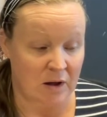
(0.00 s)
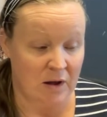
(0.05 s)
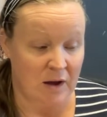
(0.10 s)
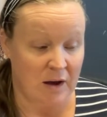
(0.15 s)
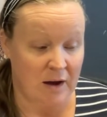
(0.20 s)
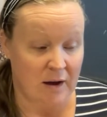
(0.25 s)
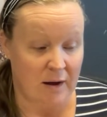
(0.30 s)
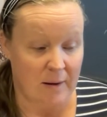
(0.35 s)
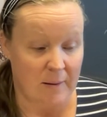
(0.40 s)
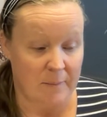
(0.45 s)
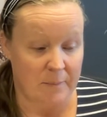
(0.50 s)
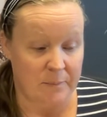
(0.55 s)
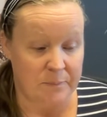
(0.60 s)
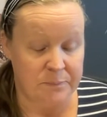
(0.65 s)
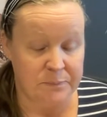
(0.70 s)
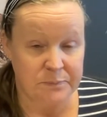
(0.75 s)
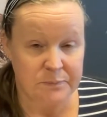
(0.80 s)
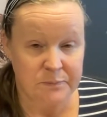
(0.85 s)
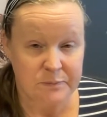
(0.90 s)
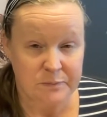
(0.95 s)

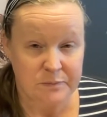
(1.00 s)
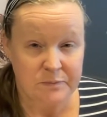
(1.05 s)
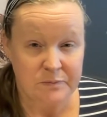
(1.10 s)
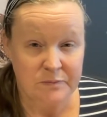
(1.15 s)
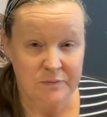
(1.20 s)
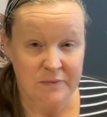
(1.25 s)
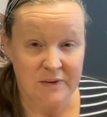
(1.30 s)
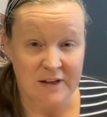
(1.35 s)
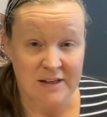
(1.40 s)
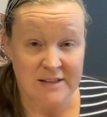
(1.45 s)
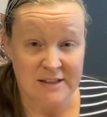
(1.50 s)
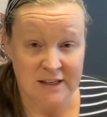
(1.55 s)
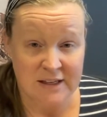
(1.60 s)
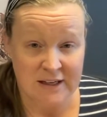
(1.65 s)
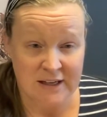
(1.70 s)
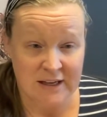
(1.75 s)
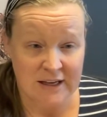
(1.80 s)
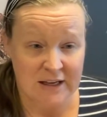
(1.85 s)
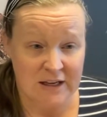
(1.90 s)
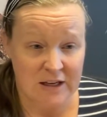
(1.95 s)
There's a
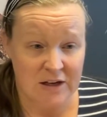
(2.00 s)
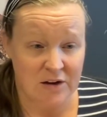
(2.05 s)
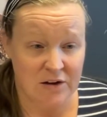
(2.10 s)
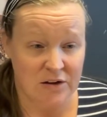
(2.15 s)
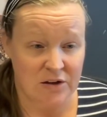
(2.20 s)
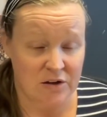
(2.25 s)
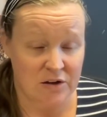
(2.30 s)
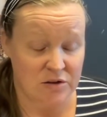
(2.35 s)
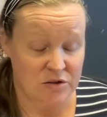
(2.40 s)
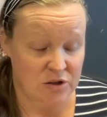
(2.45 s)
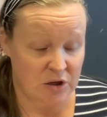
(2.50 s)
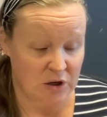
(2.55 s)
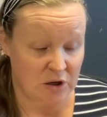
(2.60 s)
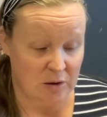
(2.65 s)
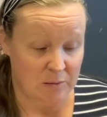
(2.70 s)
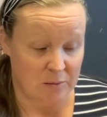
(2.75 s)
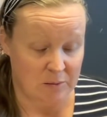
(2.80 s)
link in our YouTube.